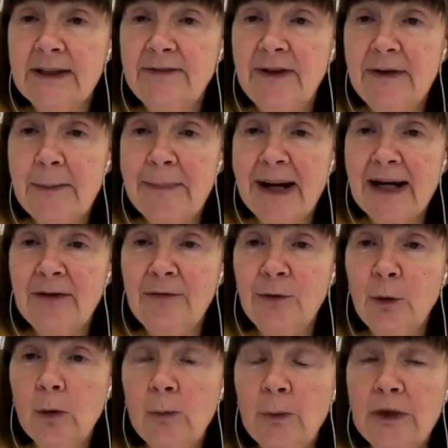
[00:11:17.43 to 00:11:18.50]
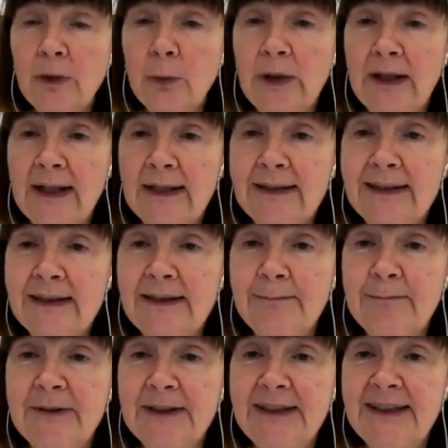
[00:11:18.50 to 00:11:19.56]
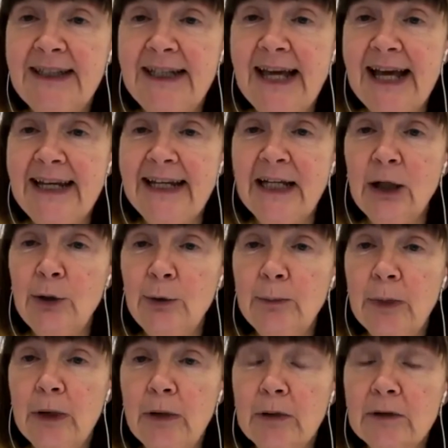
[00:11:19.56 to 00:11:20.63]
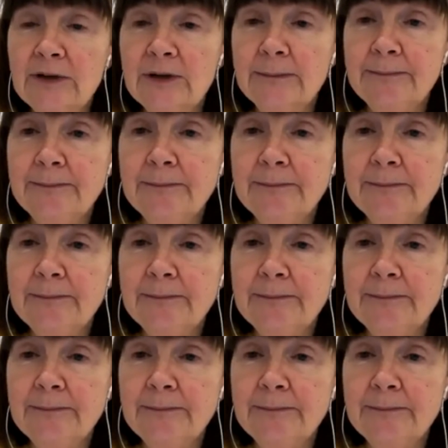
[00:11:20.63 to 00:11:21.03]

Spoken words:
very bad form with quilling to see any glue marks.